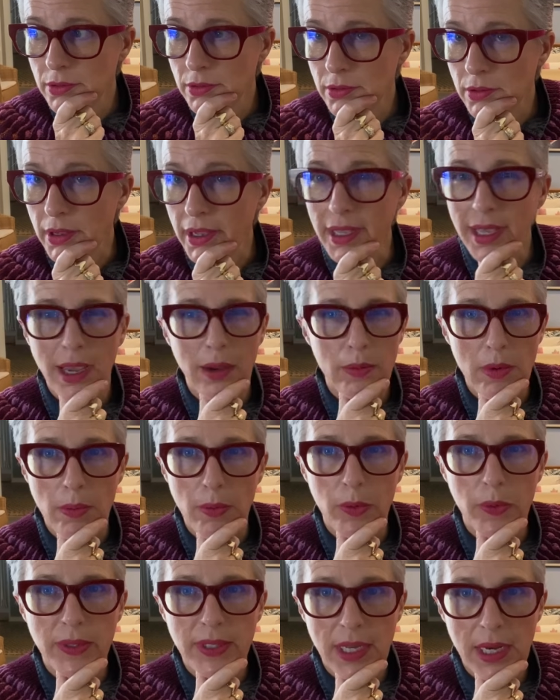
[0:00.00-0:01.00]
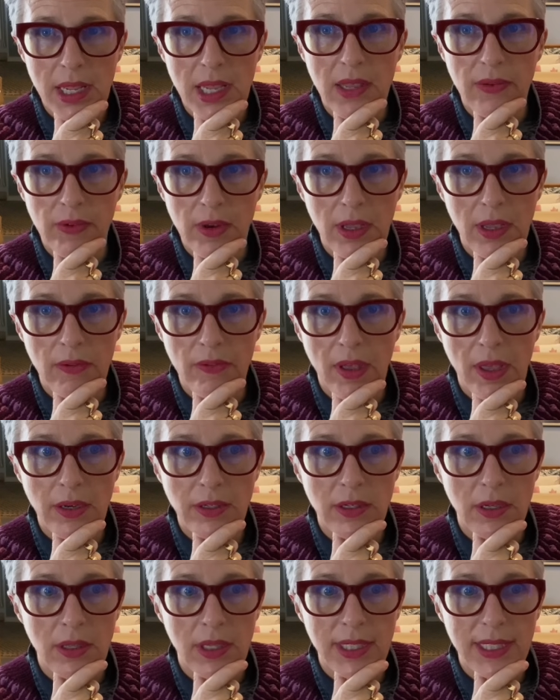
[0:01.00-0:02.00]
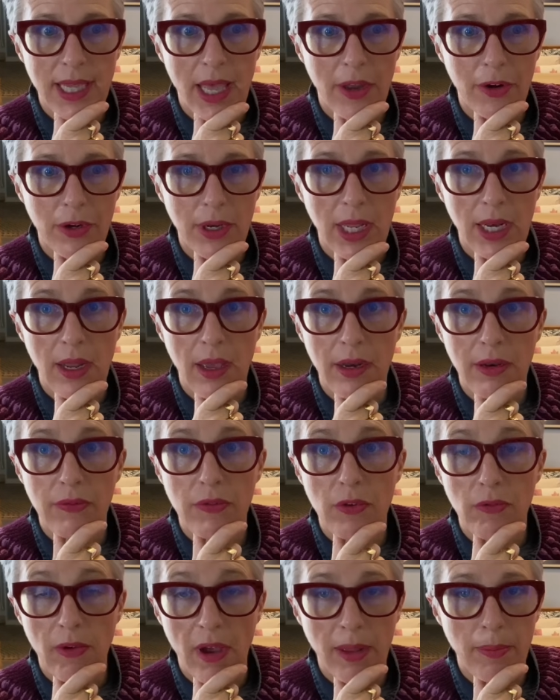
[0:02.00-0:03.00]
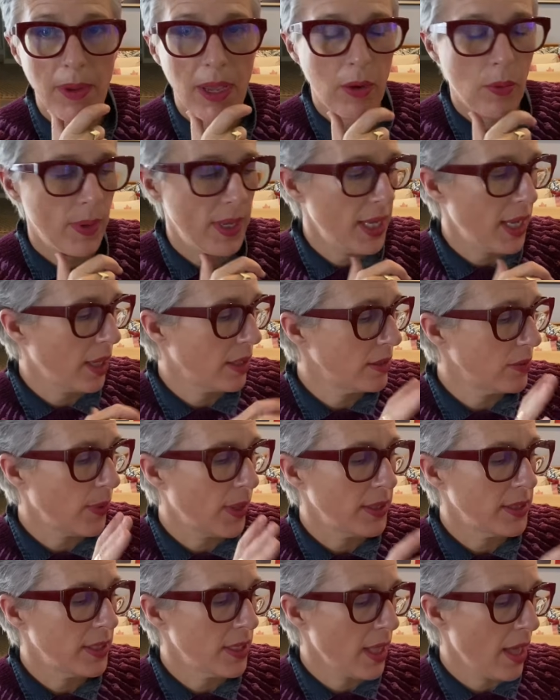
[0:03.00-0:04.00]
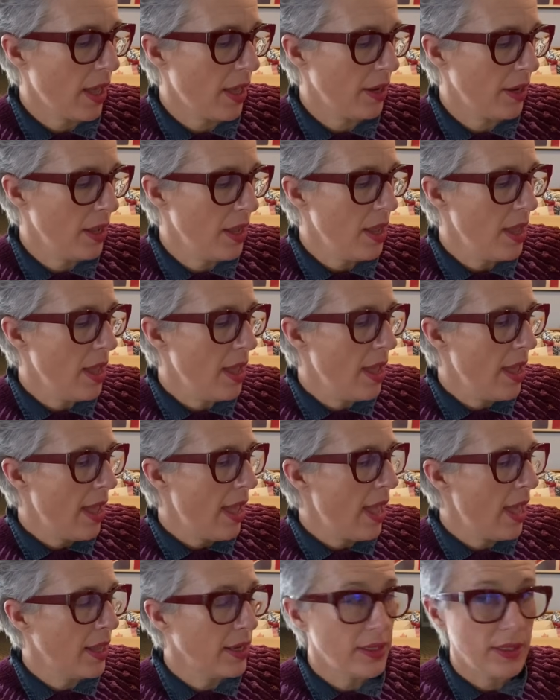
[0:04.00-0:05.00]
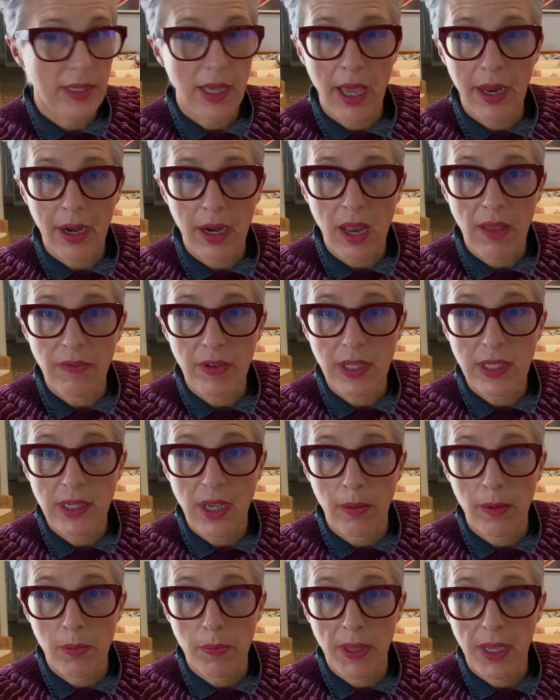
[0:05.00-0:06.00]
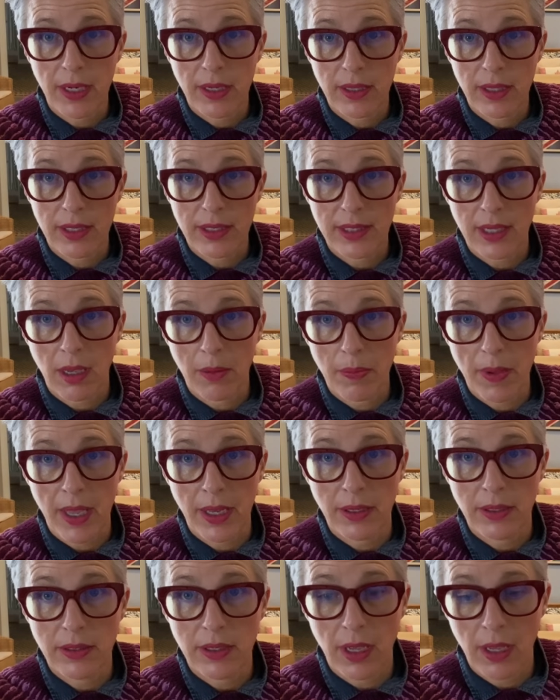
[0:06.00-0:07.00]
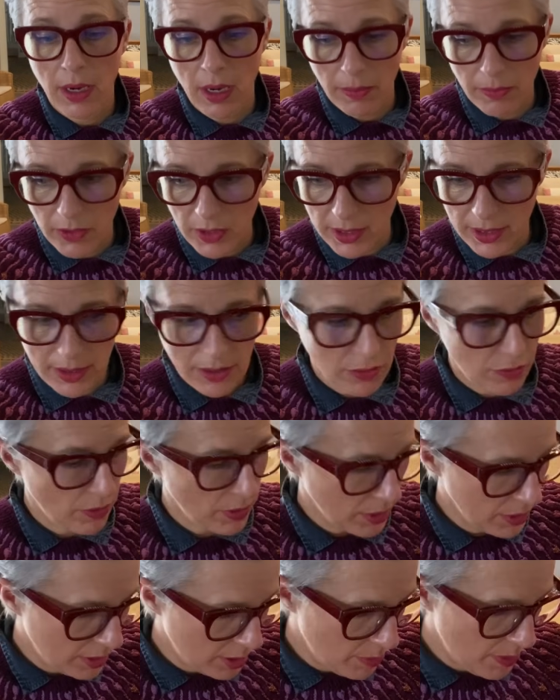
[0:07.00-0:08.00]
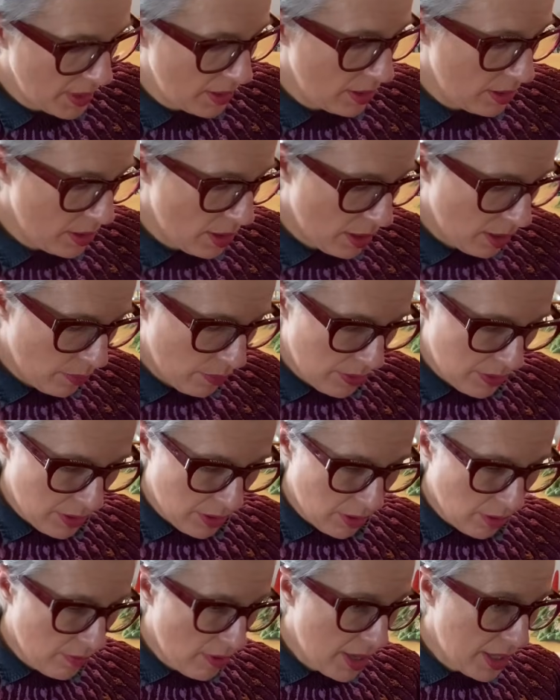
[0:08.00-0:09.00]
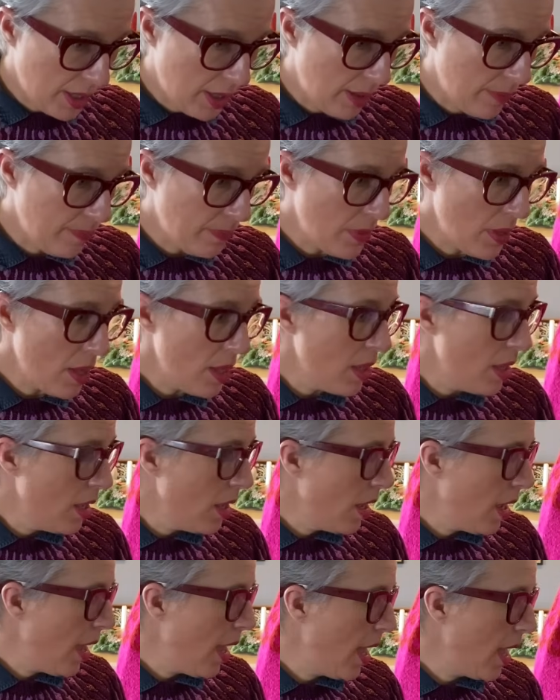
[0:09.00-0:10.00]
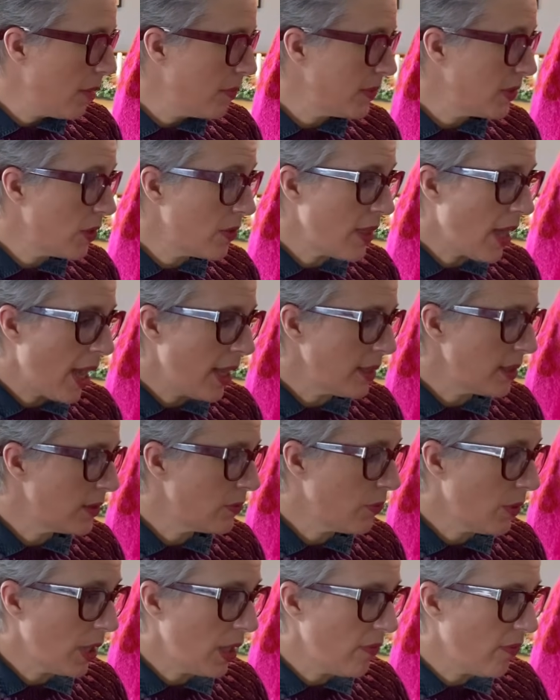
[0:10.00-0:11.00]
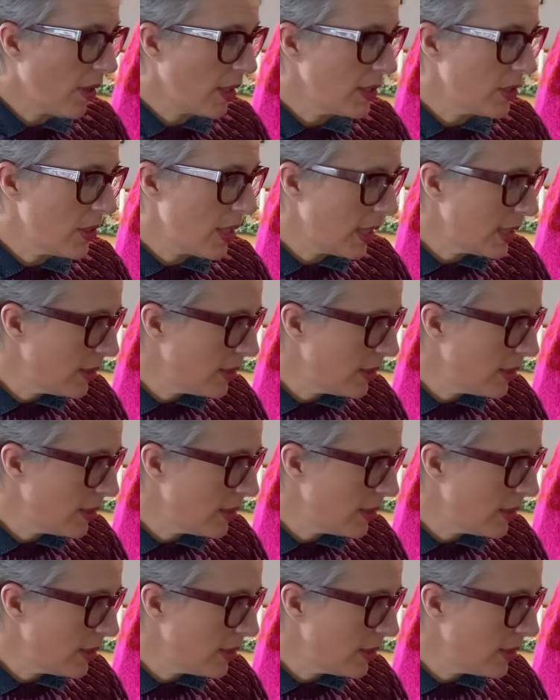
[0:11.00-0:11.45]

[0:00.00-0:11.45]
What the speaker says: I can't remember. It was an evening event on the Saturday night of the Rhinebeck weekend. Went to that and had a lovely time and picked this up, and I'm just thrilled to be knitting with it already. So that's really fun. So that's